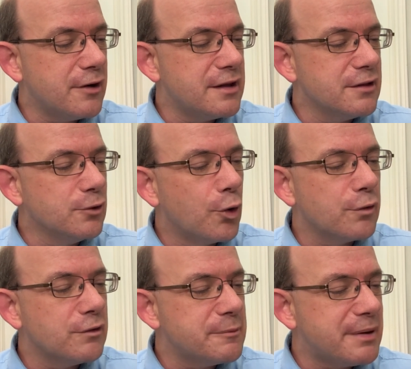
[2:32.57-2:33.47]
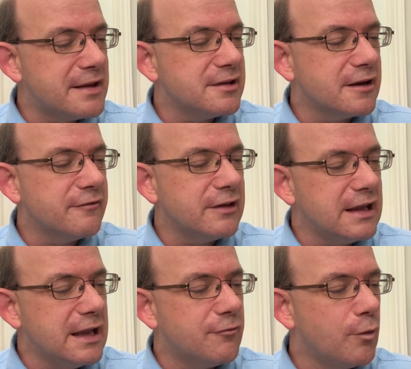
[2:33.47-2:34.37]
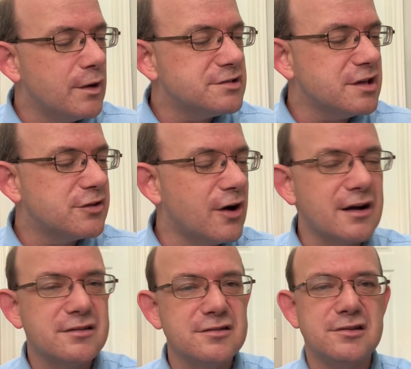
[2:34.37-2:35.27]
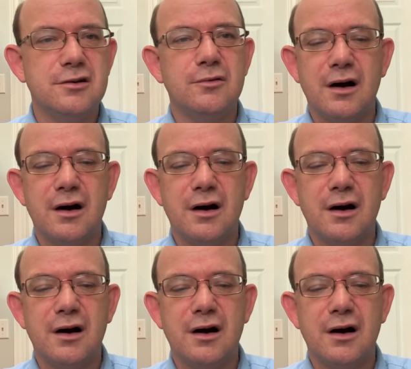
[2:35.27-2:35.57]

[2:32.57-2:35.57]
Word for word: And the Lord repented of the evil which he thought to do